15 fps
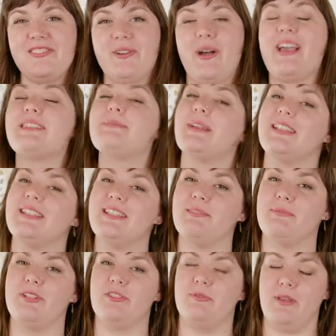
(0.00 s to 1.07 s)
so I expected it to
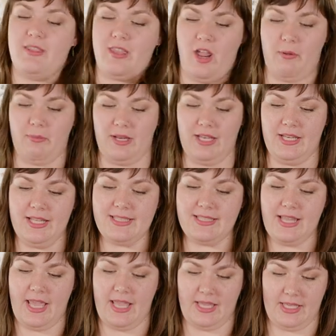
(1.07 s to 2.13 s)
be too big there, but it is
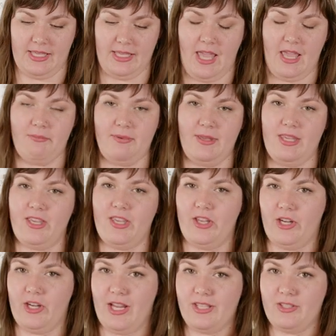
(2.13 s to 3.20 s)
like gapey
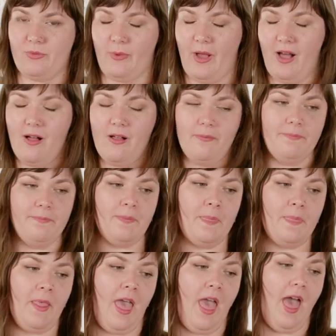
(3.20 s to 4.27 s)
here as well.
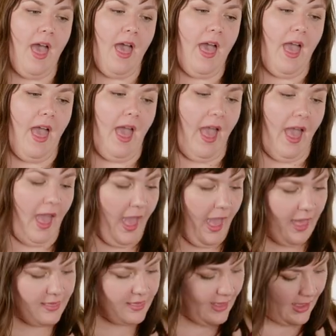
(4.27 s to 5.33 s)

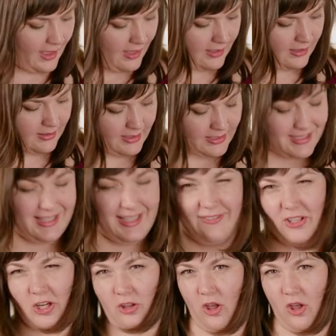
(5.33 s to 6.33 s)
And then the sleeves are